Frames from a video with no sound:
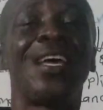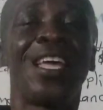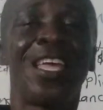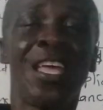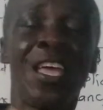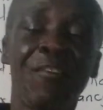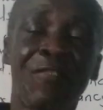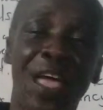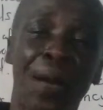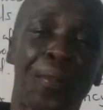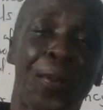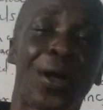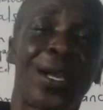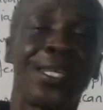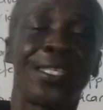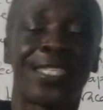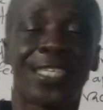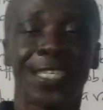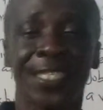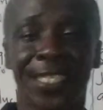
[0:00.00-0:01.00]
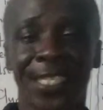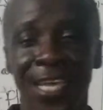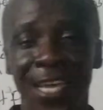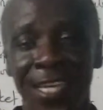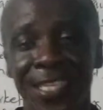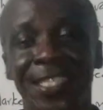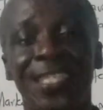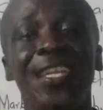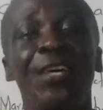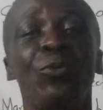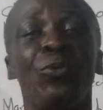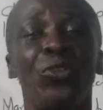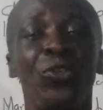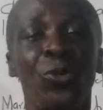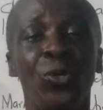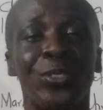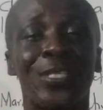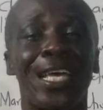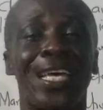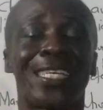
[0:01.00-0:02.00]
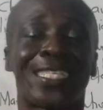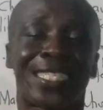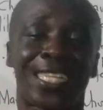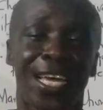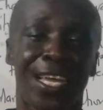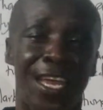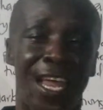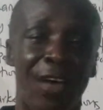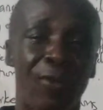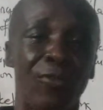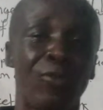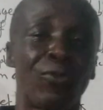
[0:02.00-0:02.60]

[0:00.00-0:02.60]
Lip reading: If the policy says they will use external